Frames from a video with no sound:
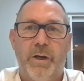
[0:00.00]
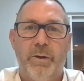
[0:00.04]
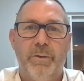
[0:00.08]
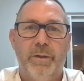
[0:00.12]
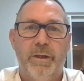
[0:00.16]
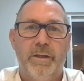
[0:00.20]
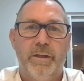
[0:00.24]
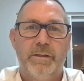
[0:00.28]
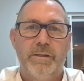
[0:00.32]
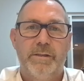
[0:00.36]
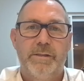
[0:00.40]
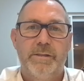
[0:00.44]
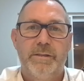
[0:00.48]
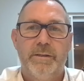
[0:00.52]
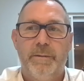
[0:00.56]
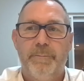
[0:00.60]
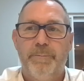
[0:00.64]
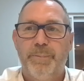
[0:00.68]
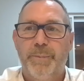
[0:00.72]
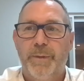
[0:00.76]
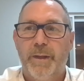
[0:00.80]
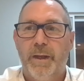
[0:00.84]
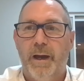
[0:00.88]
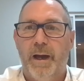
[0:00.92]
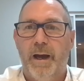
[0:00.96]
so
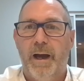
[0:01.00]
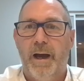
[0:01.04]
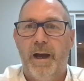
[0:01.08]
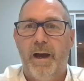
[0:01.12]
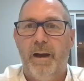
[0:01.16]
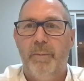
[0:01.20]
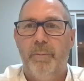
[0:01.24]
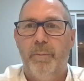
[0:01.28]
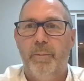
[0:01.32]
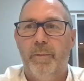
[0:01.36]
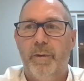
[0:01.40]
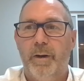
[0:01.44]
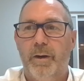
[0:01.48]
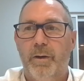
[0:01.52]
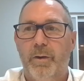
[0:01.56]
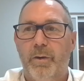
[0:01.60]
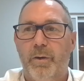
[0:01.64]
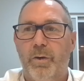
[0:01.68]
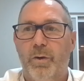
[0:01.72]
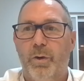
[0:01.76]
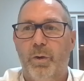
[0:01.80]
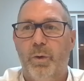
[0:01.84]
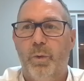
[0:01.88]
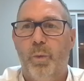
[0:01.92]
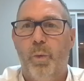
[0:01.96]
that
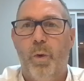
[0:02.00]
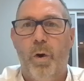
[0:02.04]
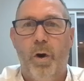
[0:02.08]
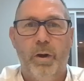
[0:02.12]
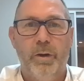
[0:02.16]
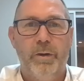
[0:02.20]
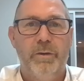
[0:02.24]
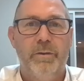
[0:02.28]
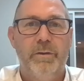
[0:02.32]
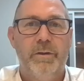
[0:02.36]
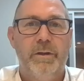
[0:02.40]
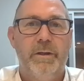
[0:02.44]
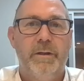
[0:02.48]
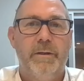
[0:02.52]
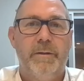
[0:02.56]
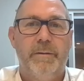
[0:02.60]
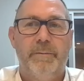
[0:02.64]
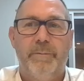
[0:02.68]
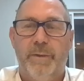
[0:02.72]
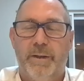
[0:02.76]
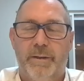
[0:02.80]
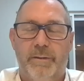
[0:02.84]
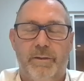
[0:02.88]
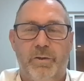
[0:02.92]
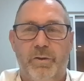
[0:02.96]
um, one.
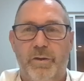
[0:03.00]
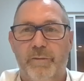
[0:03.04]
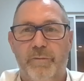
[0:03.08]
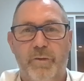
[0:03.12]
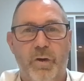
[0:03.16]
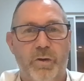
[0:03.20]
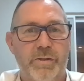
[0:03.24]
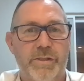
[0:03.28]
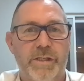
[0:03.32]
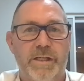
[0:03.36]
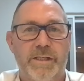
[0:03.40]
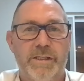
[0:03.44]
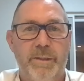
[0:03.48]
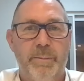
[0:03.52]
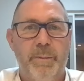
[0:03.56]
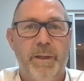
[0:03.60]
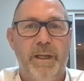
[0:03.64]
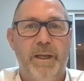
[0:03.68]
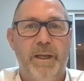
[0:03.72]
That, look, they've got